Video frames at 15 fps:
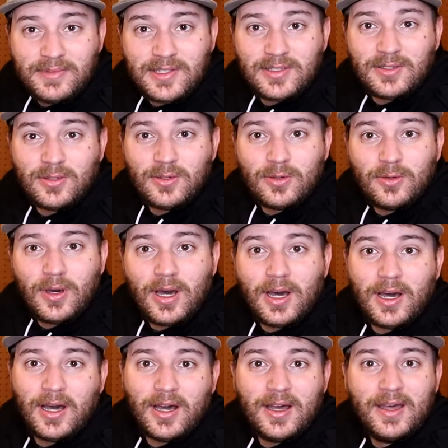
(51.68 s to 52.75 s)

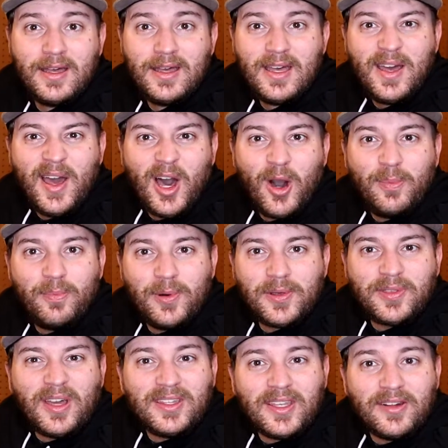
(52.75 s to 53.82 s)
to help
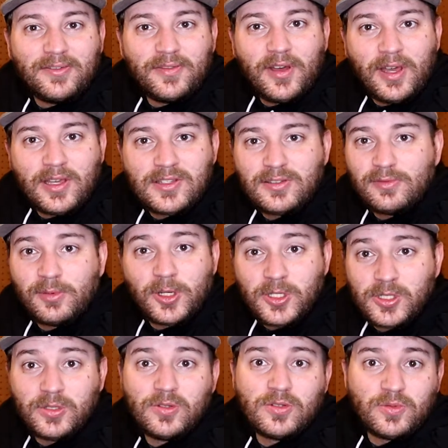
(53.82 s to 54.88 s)
with identifying some of our
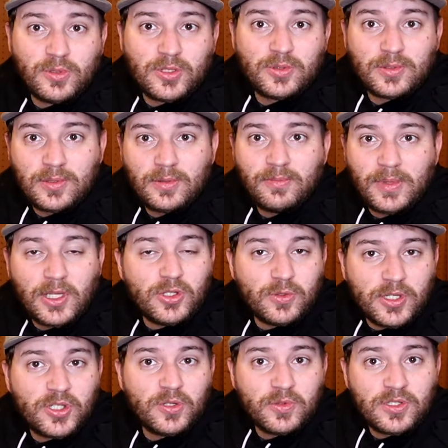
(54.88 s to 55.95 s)
issues, which
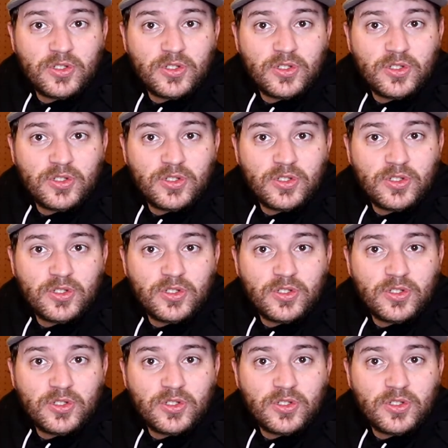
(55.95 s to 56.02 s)
major issue was